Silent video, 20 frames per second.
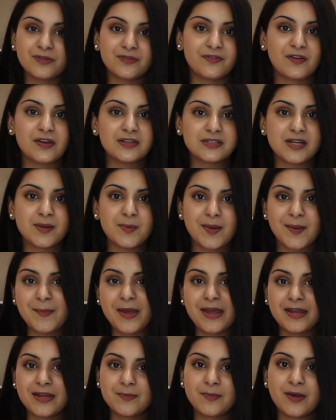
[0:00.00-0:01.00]
The first time I
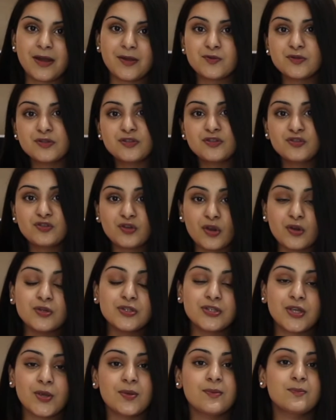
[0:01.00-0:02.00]
met him, I was so
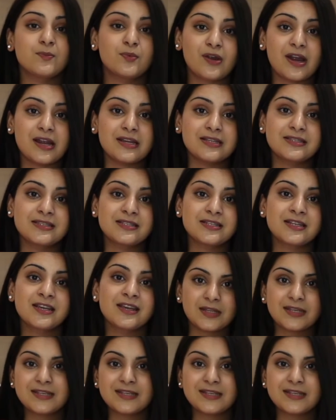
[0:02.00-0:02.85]
impressed.